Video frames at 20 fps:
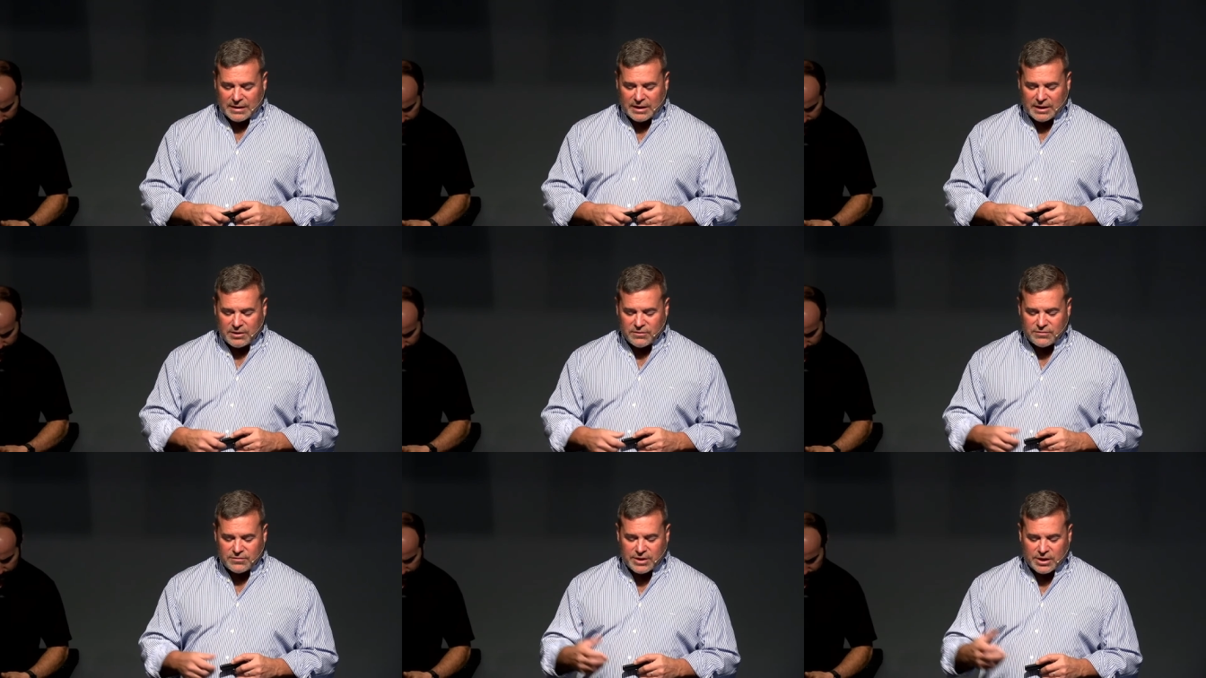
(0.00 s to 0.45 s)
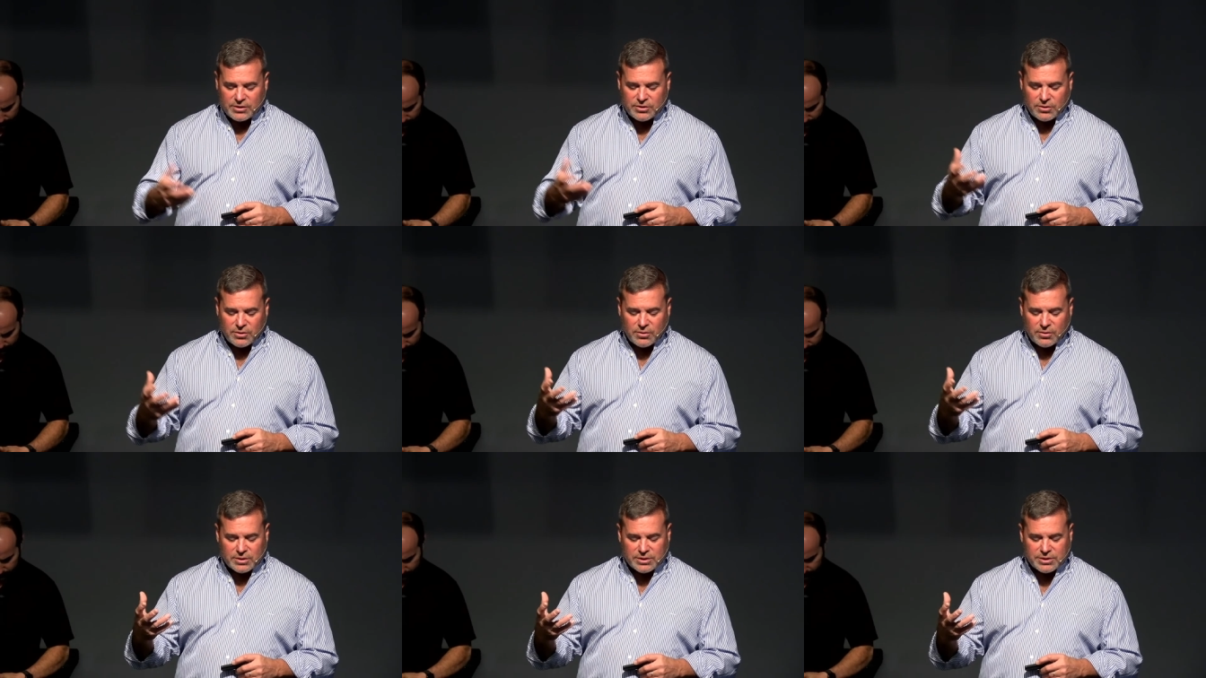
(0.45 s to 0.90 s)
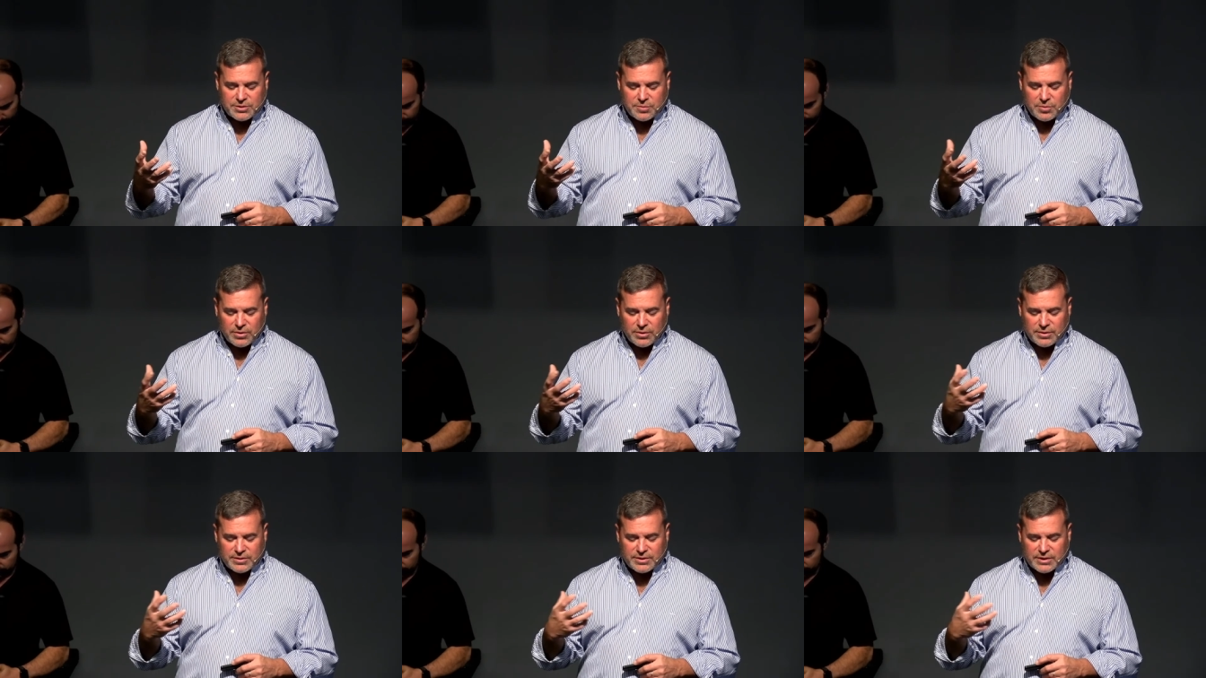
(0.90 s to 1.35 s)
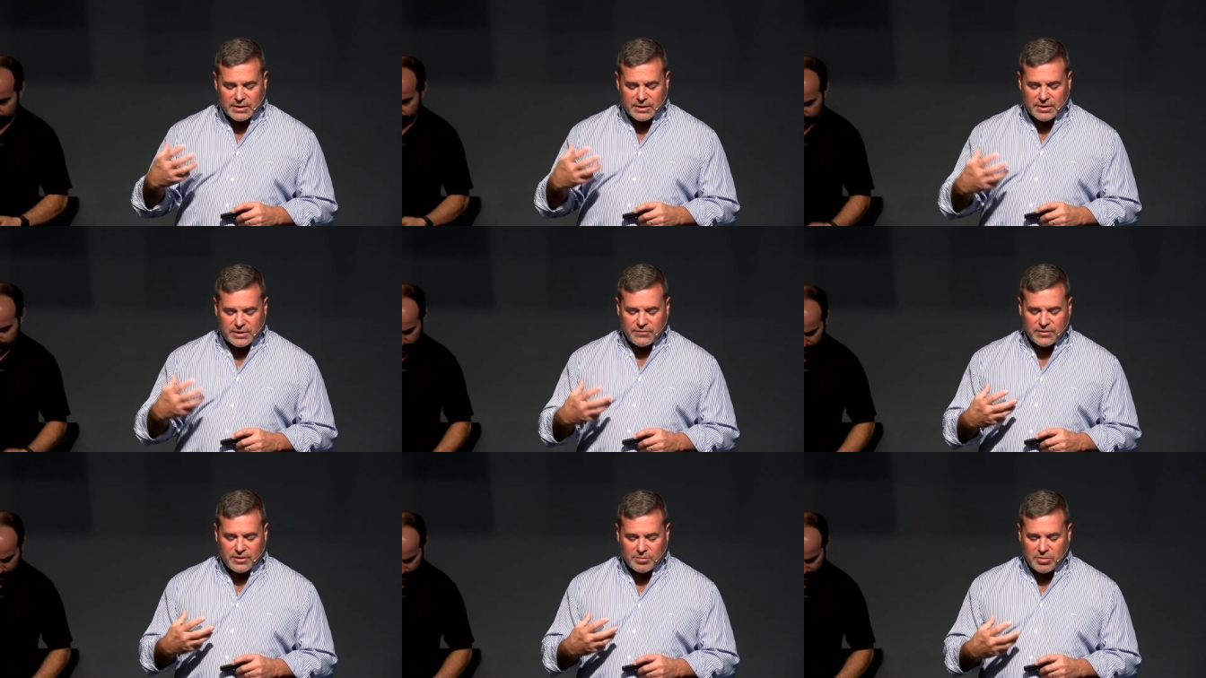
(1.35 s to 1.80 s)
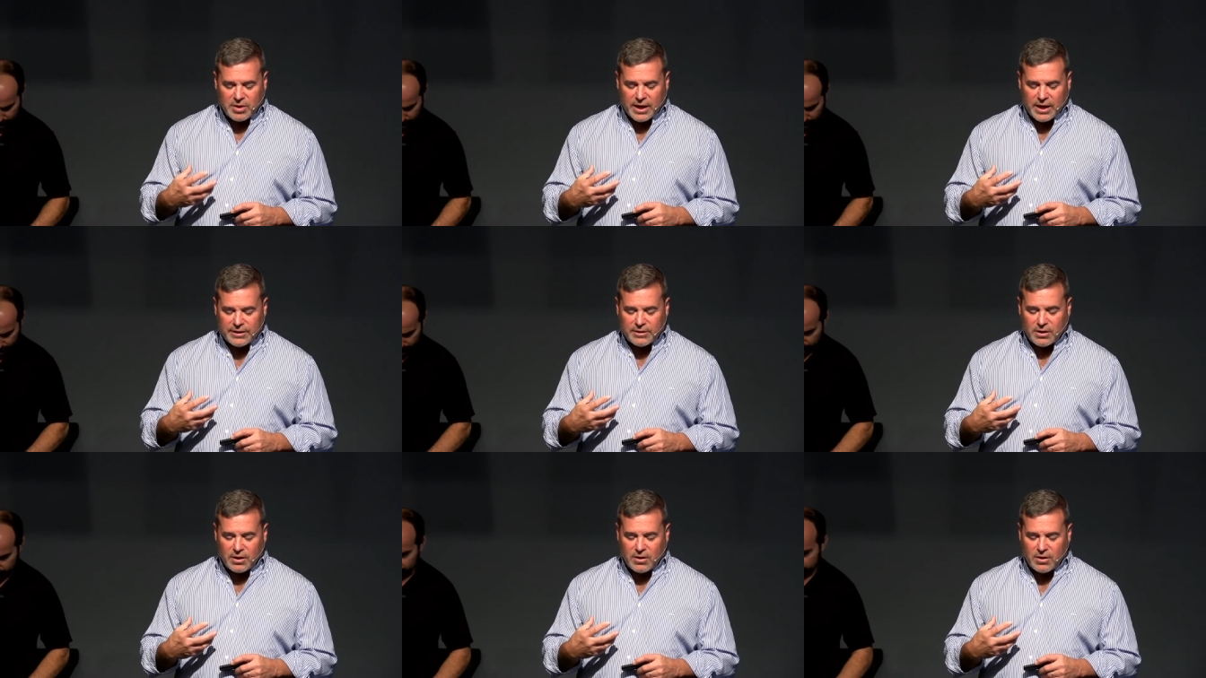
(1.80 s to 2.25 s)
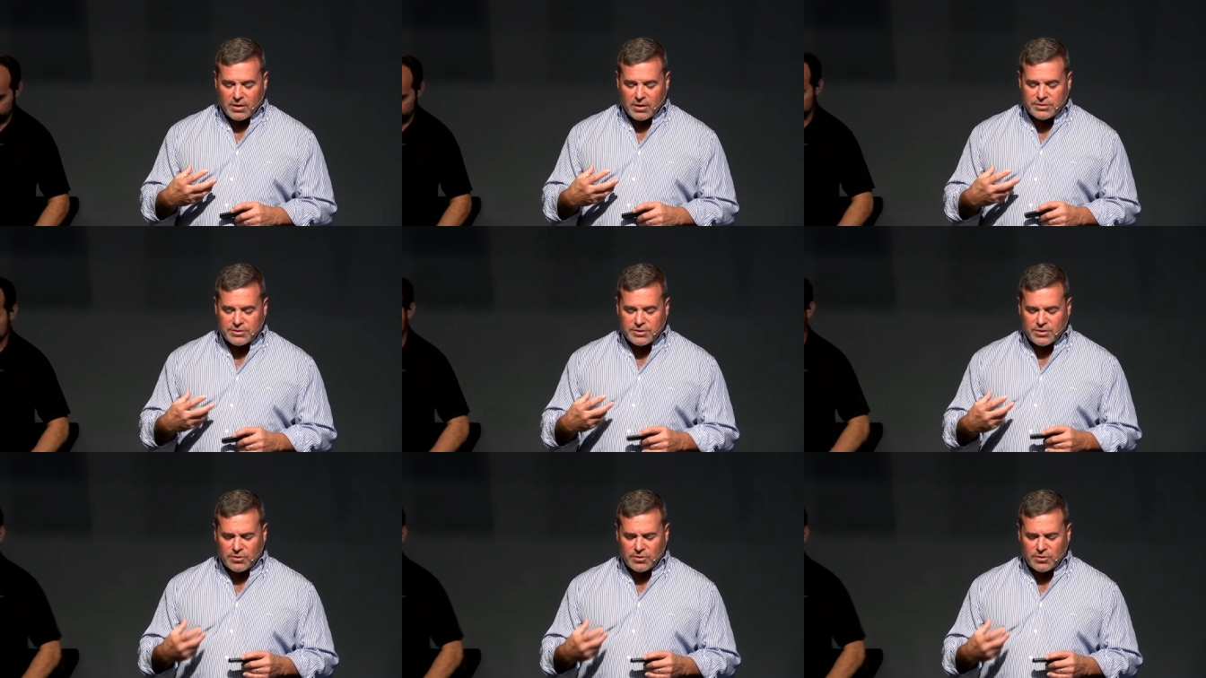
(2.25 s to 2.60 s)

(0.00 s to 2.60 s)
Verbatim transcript: that you've sent your Holy Spirit to live and abide in our hearts so